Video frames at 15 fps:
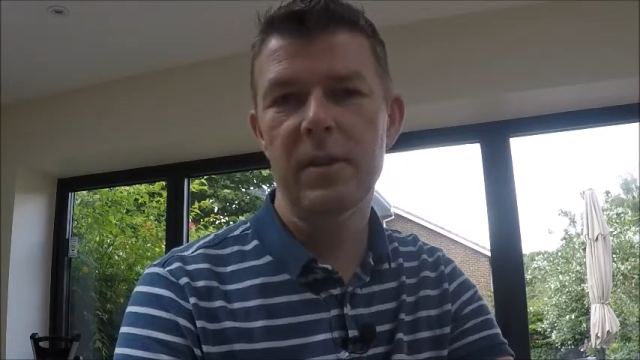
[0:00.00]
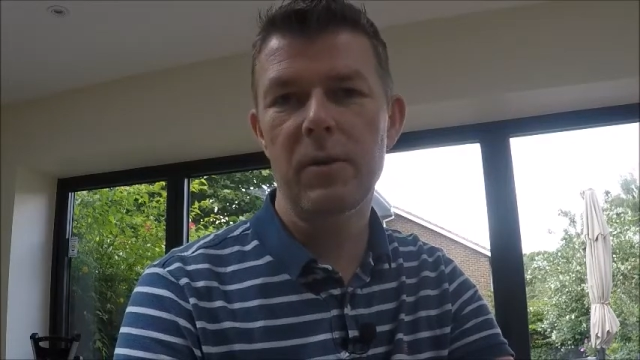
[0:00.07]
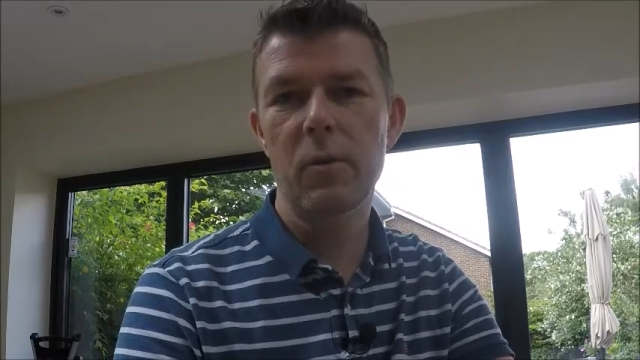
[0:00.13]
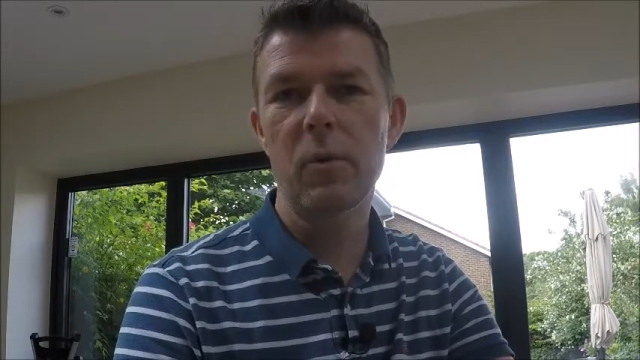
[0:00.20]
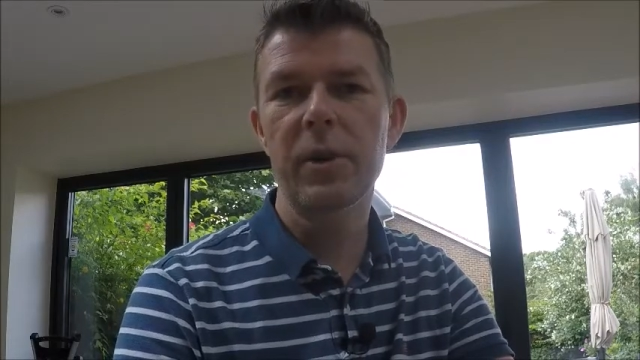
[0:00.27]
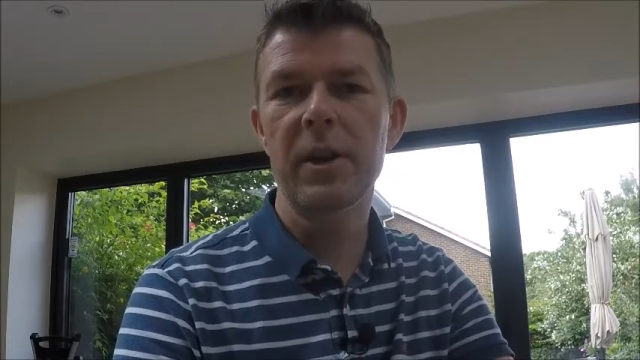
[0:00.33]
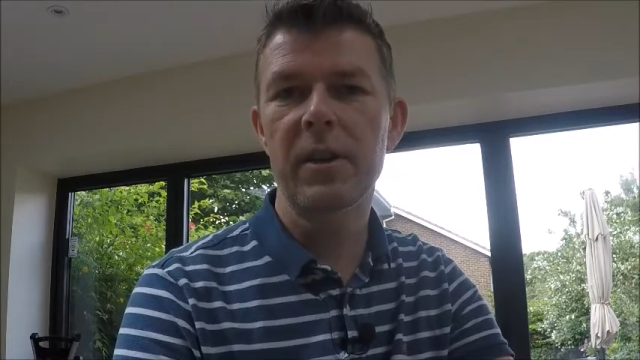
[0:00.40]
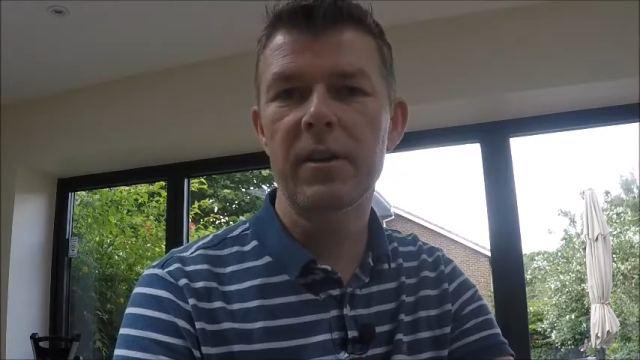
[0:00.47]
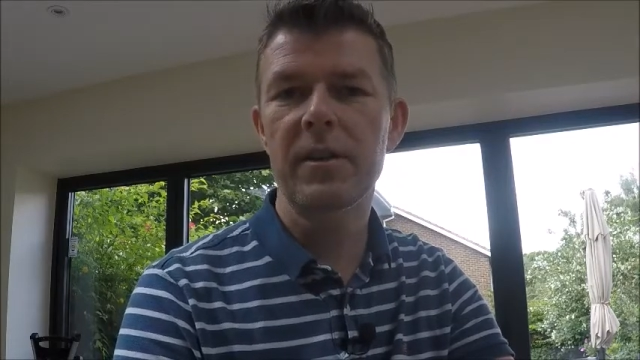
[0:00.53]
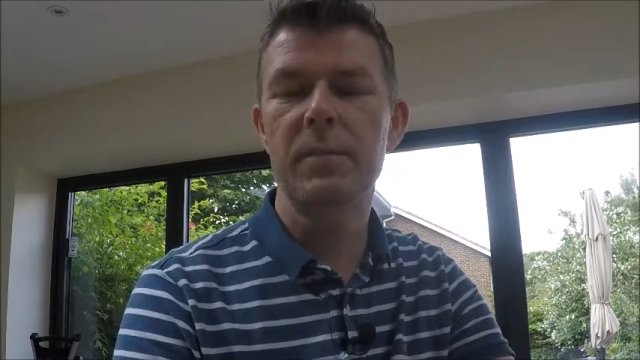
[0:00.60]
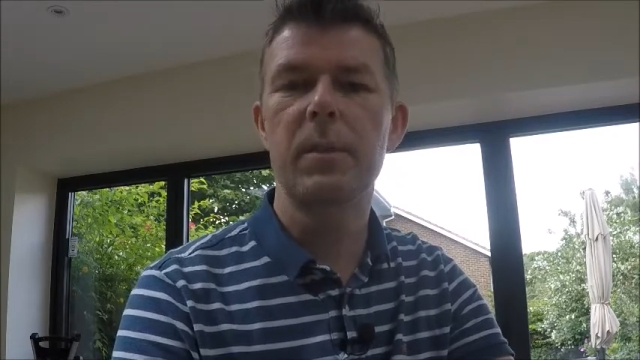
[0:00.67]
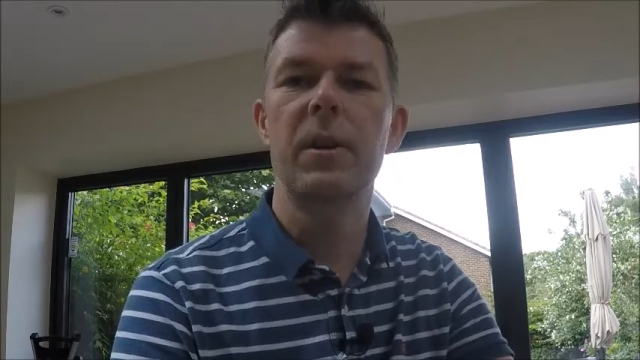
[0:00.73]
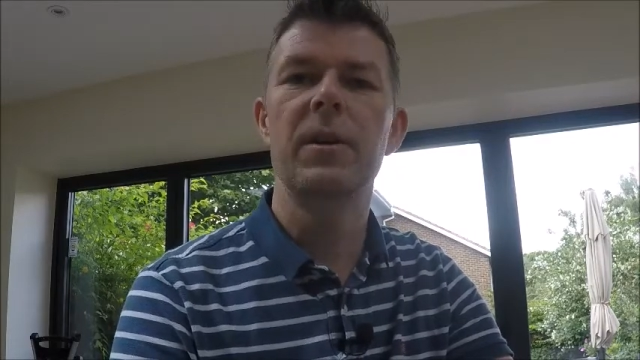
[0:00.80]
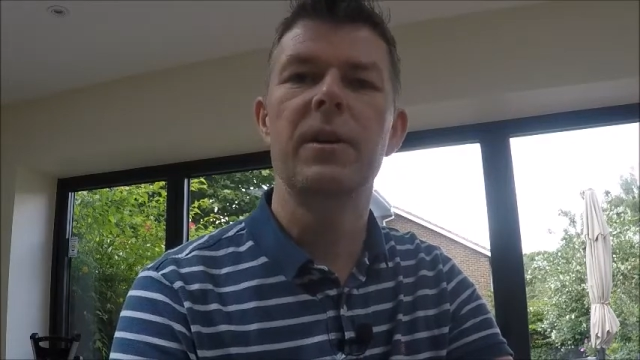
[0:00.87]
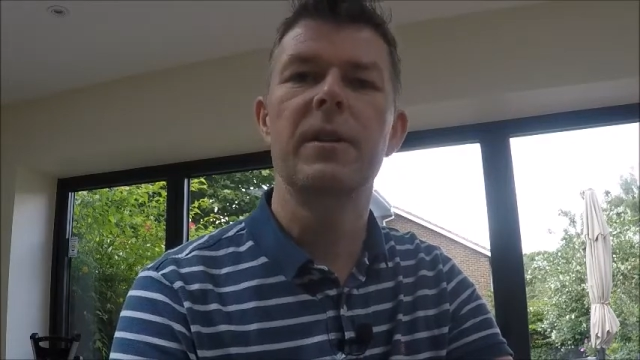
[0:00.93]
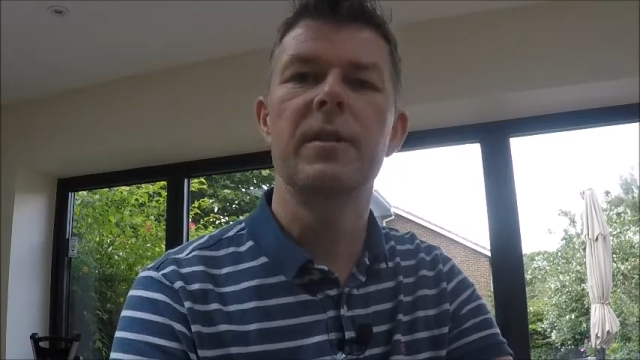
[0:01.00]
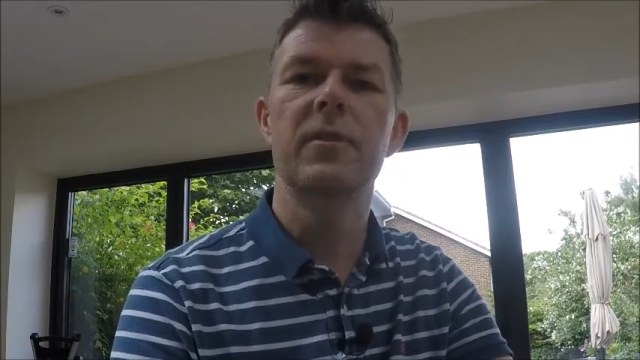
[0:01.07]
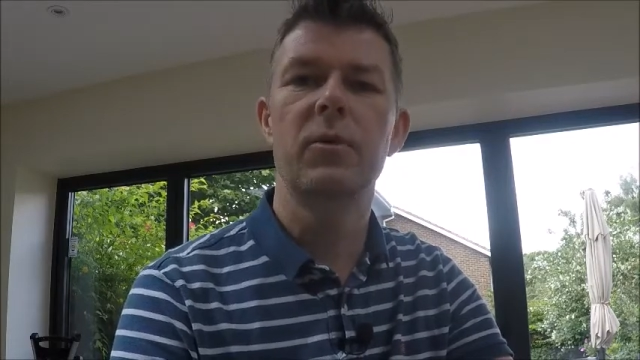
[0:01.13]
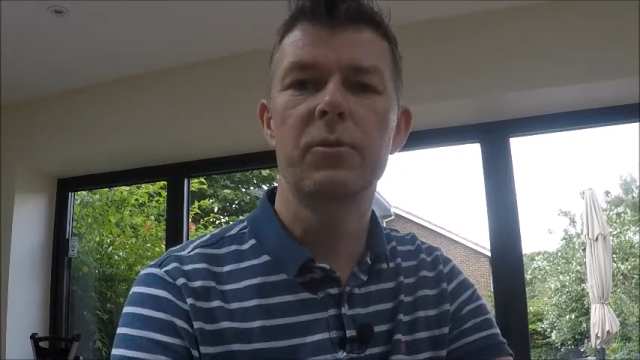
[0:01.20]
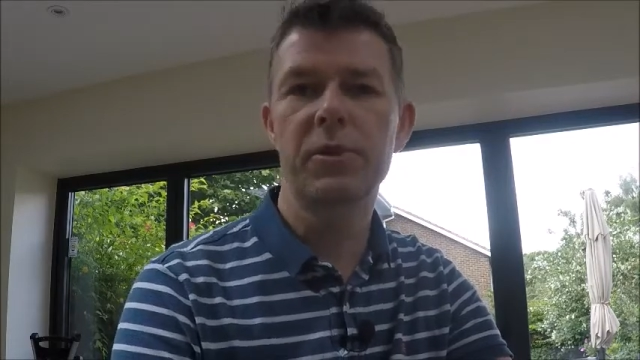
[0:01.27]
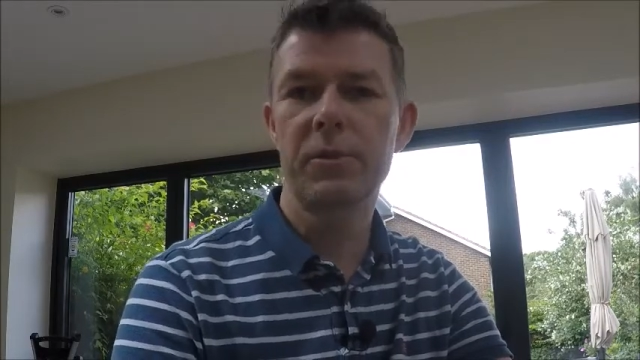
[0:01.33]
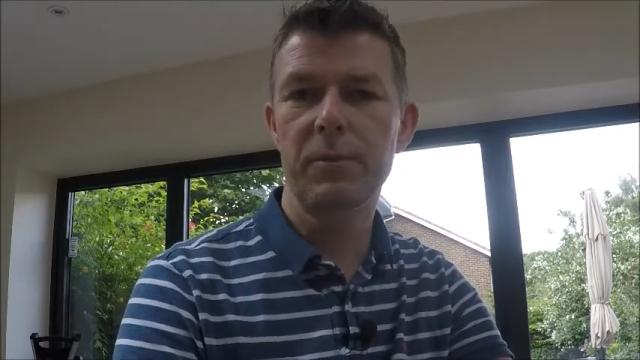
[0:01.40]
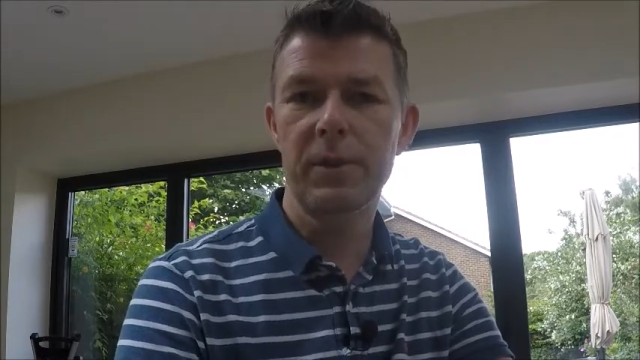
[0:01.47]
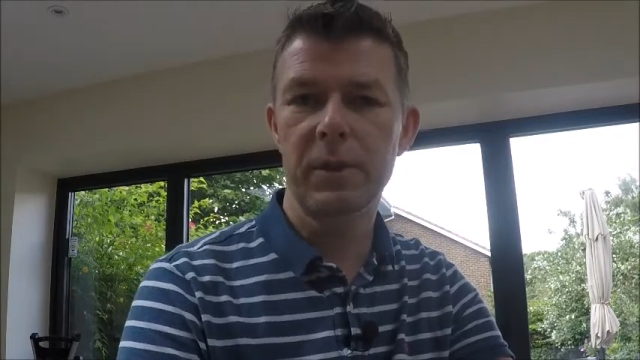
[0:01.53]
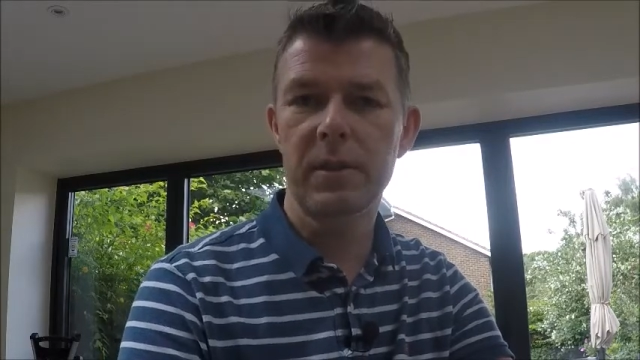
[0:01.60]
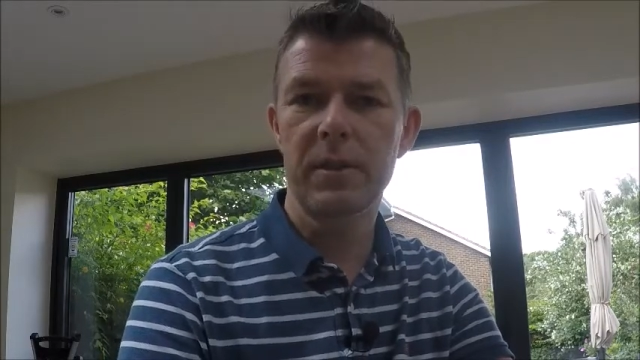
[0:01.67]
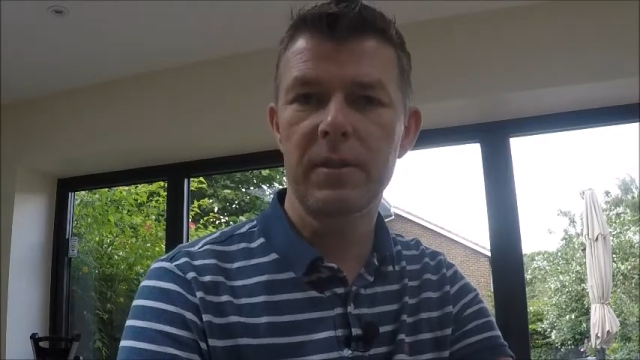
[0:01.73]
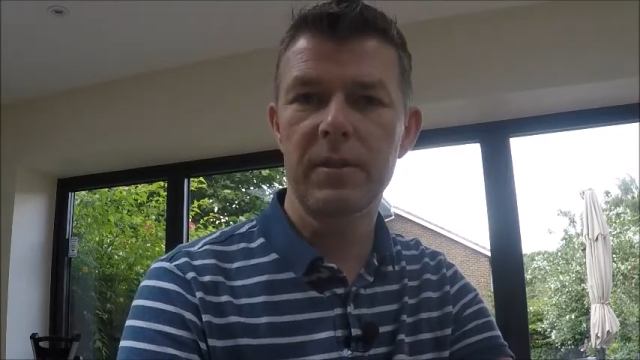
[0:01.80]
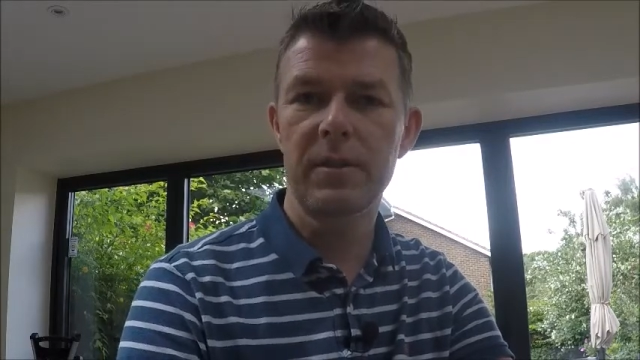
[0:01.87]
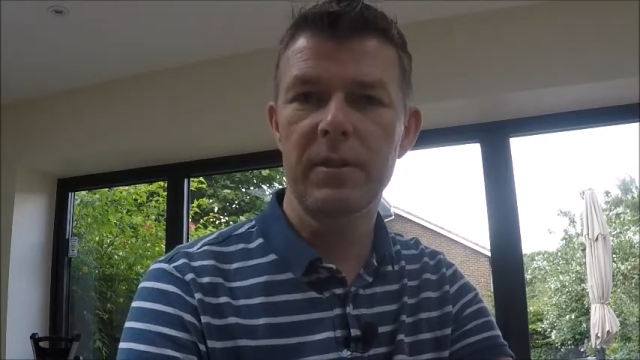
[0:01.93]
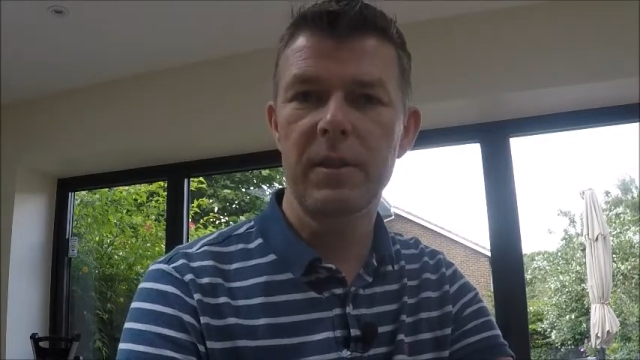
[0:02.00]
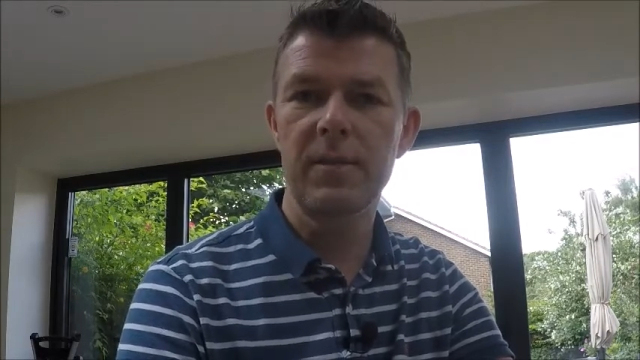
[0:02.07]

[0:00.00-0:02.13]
organised by the social workers,